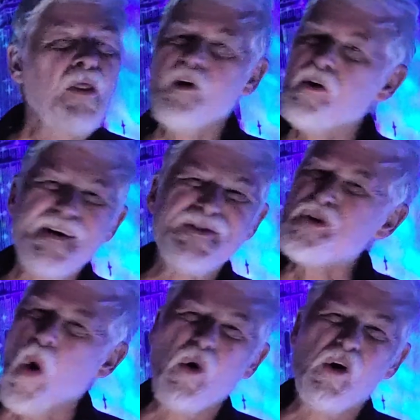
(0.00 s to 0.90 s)
There
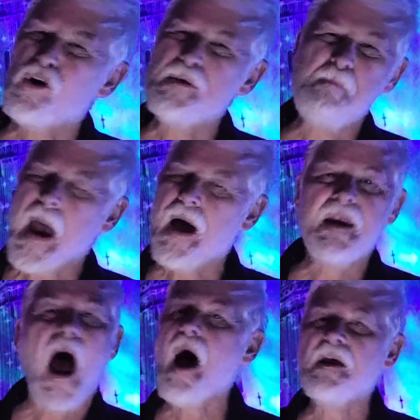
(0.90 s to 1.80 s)
is no good
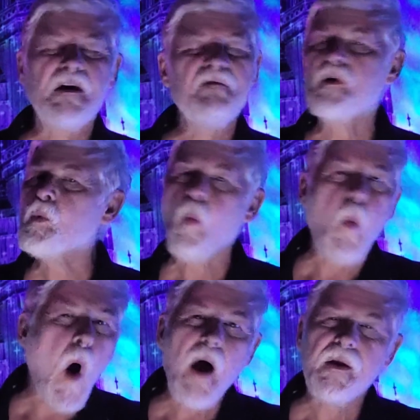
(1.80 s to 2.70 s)
man, not
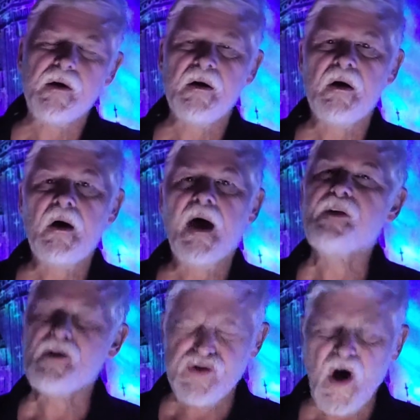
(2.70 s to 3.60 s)
even one,
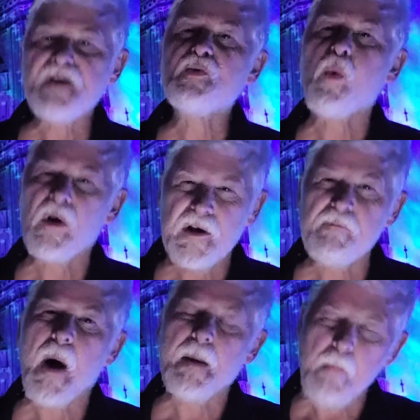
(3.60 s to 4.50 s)
and the just will
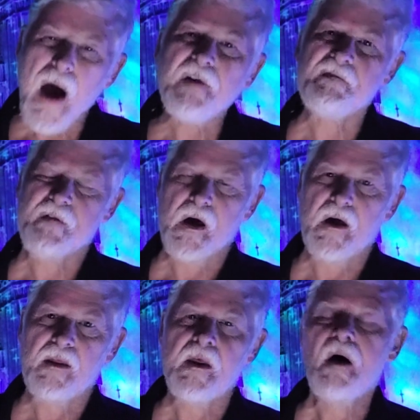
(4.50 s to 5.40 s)
live by my
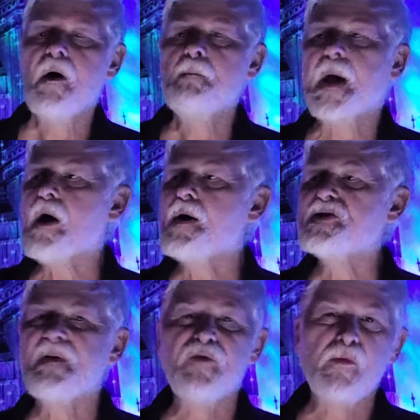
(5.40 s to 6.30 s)
faith.
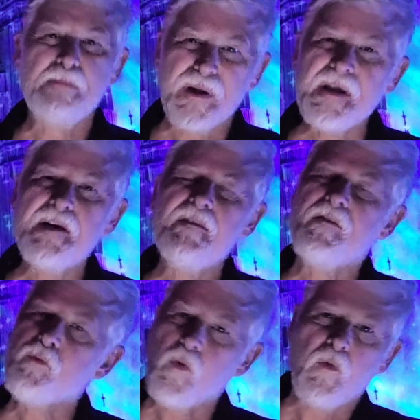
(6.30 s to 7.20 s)
Because if you believe
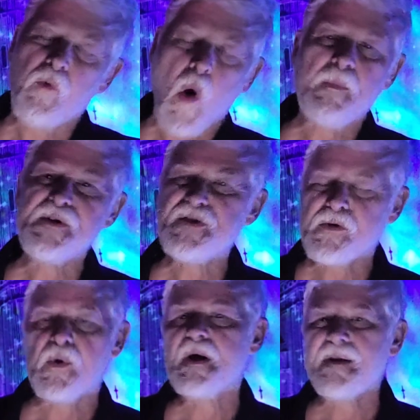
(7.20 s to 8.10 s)
Romans
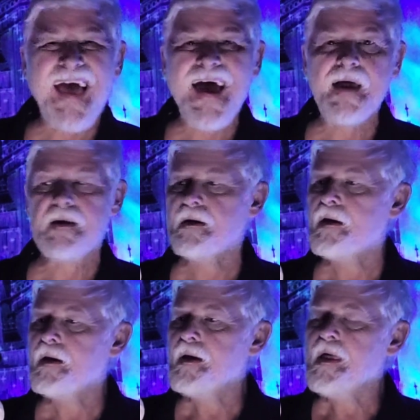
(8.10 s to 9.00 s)
3.10,
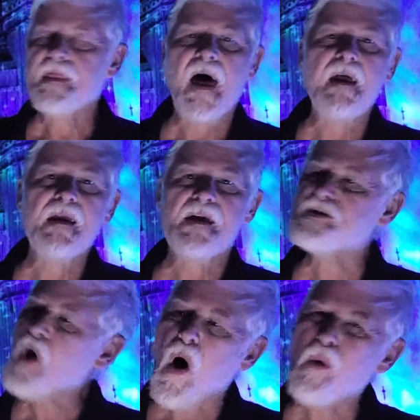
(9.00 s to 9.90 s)
then
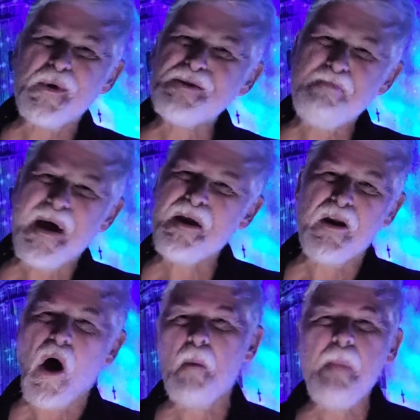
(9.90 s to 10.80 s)
it's always
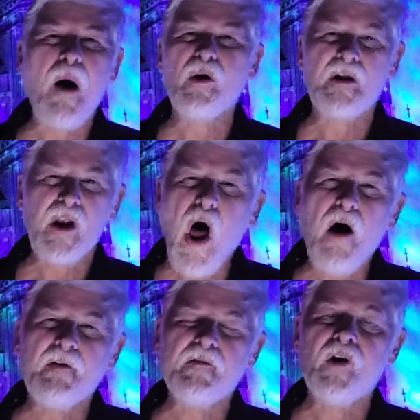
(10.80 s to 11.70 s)
been about
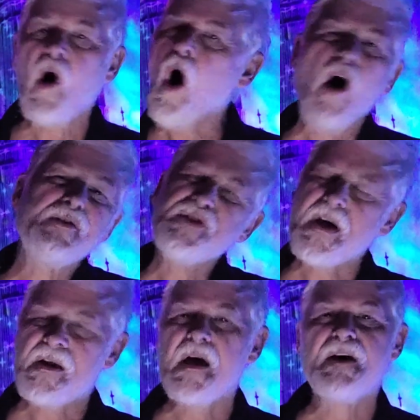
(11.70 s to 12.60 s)
love. All
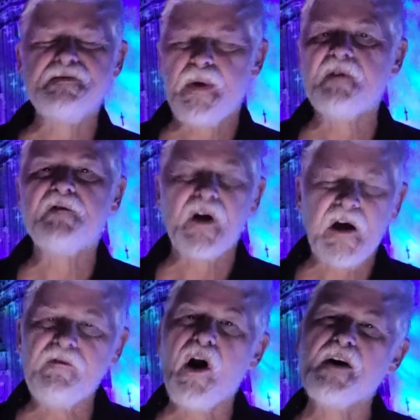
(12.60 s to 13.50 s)
sin has been
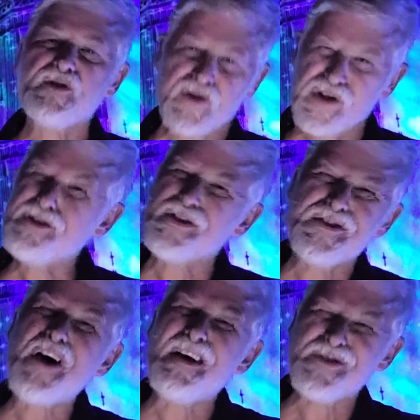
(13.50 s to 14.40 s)
forgiven us,
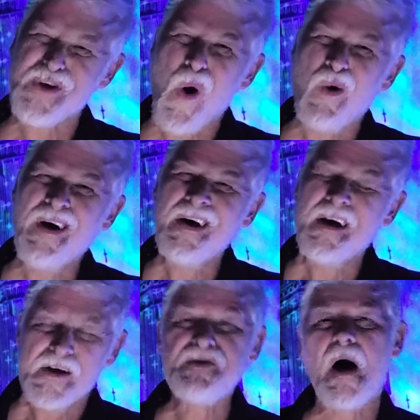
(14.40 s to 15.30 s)
Jesus said so,
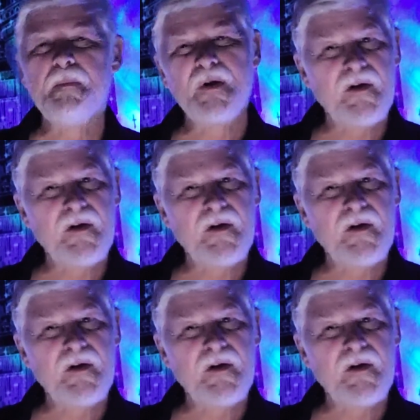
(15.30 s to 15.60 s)
except